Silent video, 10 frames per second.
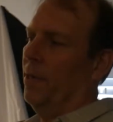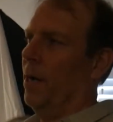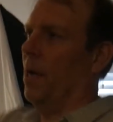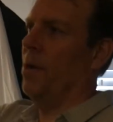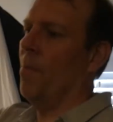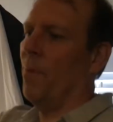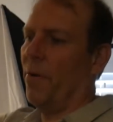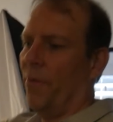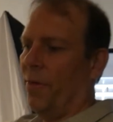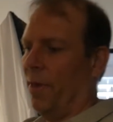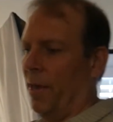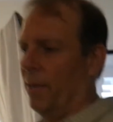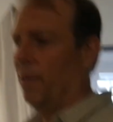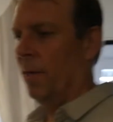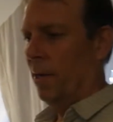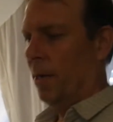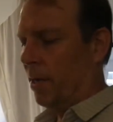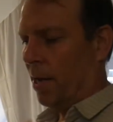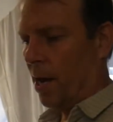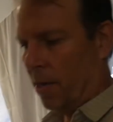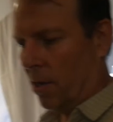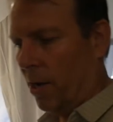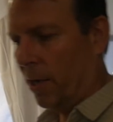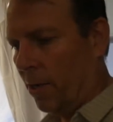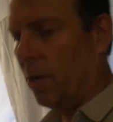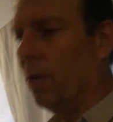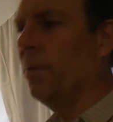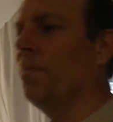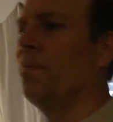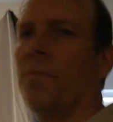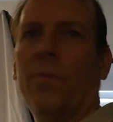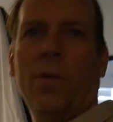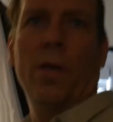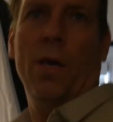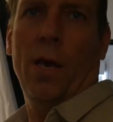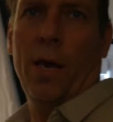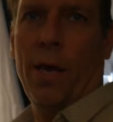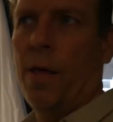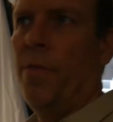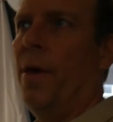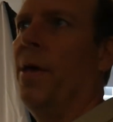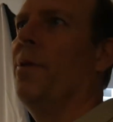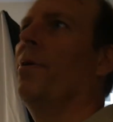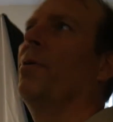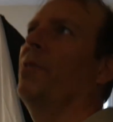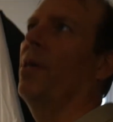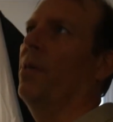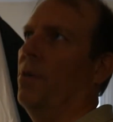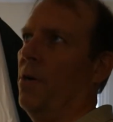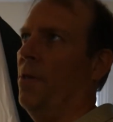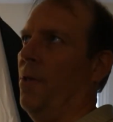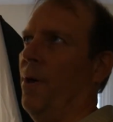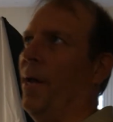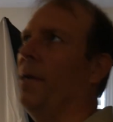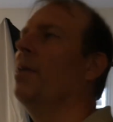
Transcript: uh, number everything, catalog it all, and then sell it online.